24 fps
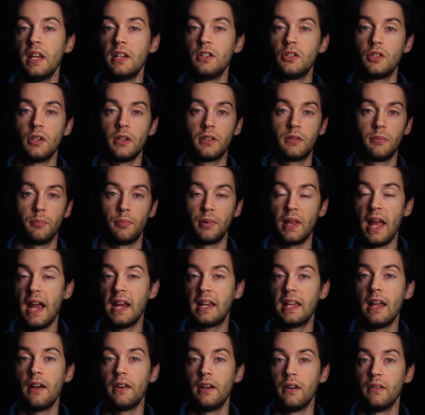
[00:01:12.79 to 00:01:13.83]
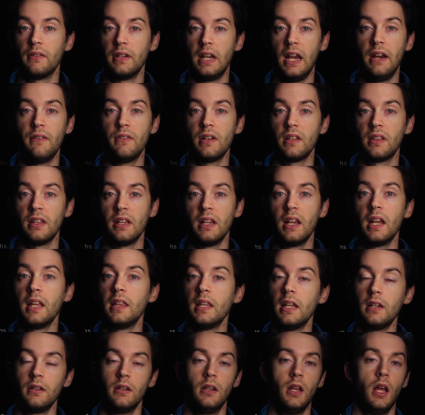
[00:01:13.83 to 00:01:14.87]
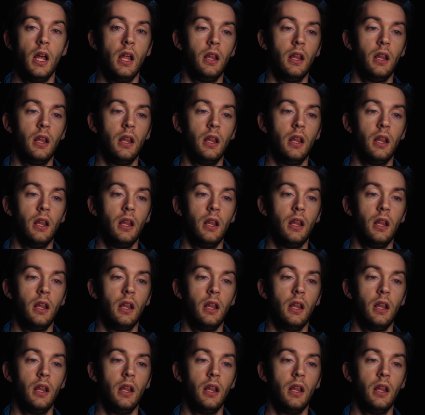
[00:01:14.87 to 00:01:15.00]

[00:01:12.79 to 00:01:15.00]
and just black out everything and then